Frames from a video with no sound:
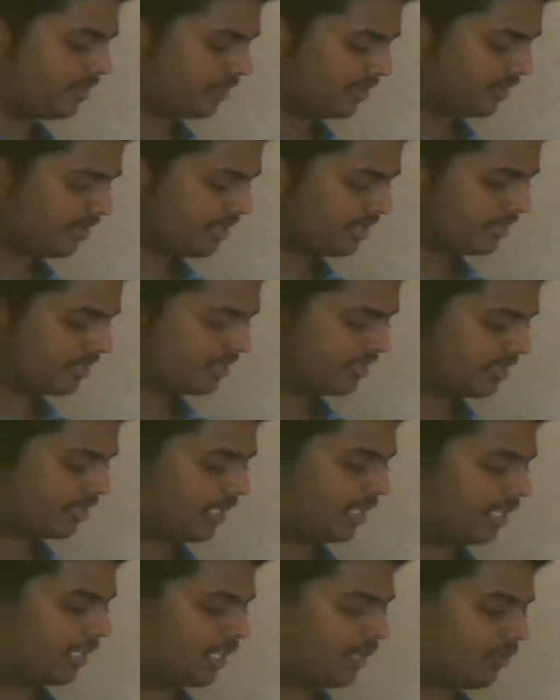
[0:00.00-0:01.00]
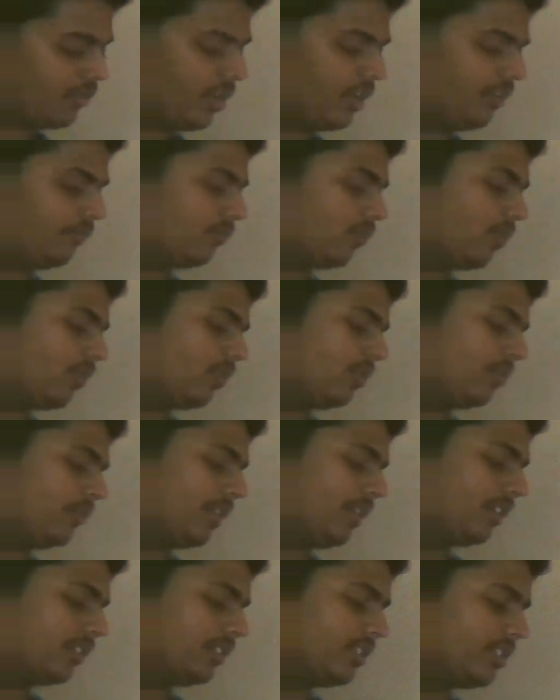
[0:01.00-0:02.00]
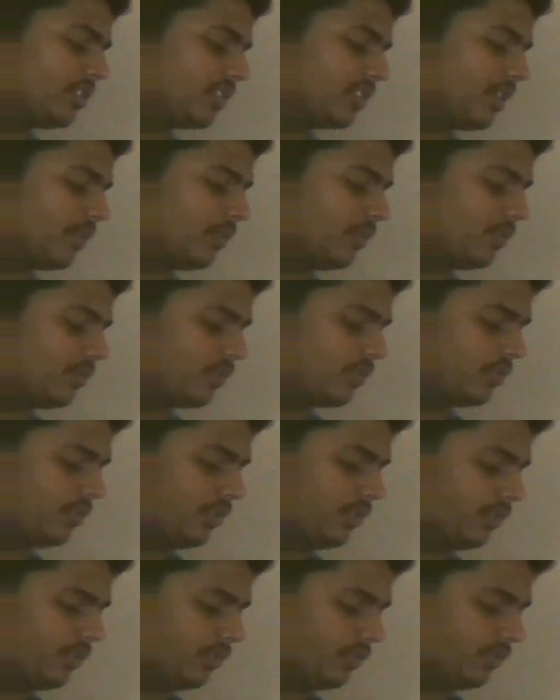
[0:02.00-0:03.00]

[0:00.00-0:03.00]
Yes? Now I want to make this term also 0.